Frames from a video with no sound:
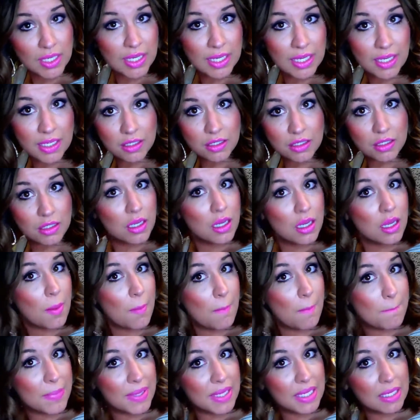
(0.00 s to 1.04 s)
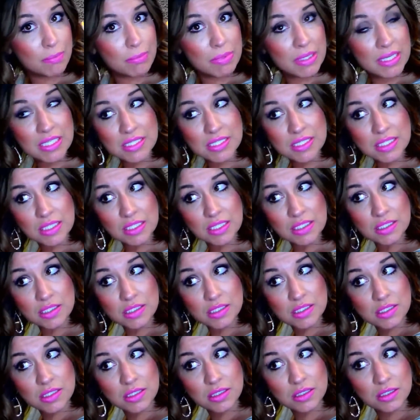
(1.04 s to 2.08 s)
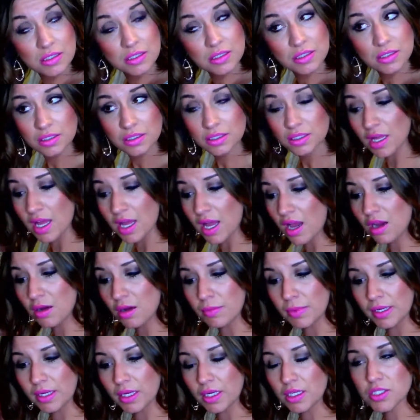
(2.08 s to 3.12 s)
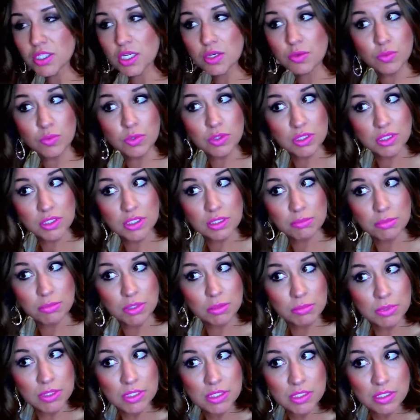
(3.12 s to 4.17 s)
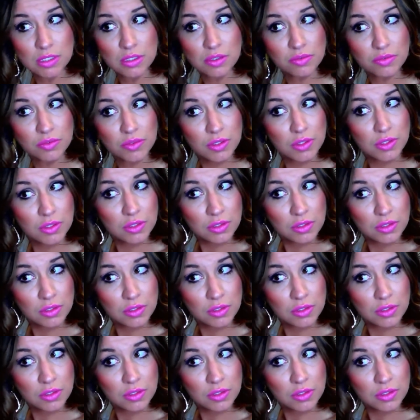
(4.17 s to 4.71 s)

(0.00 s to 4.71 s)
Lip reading: Again, big pieces. Oh my gosh, I really did burn myself.